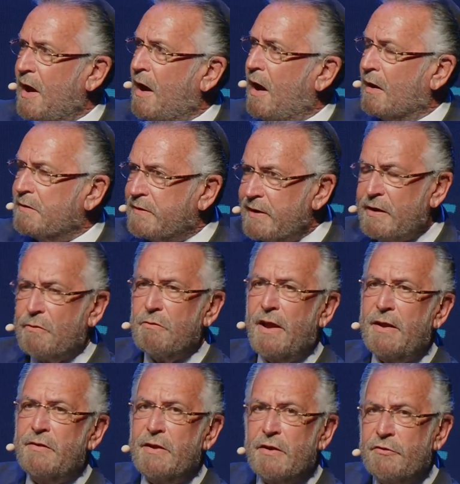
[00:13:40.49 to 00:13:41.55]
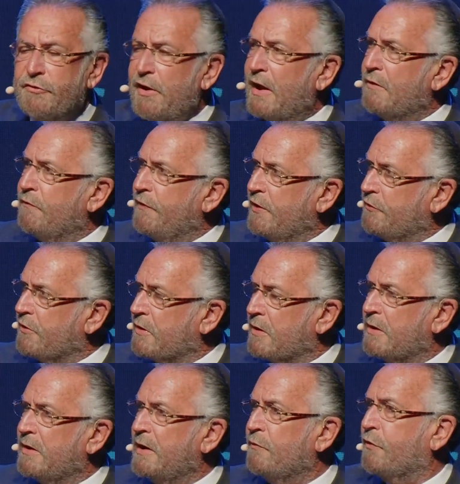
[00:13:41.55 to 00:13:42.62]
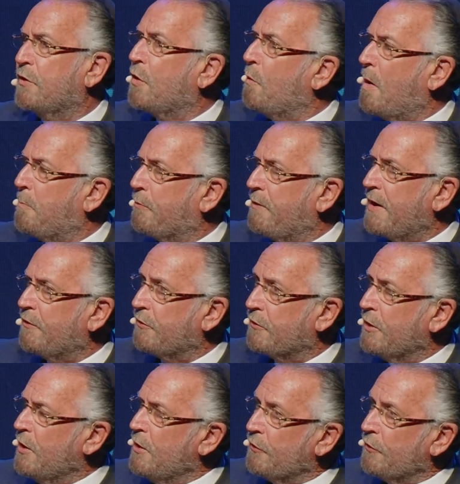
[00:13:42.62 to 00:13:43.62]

articulating a shared vision and need for cooperation.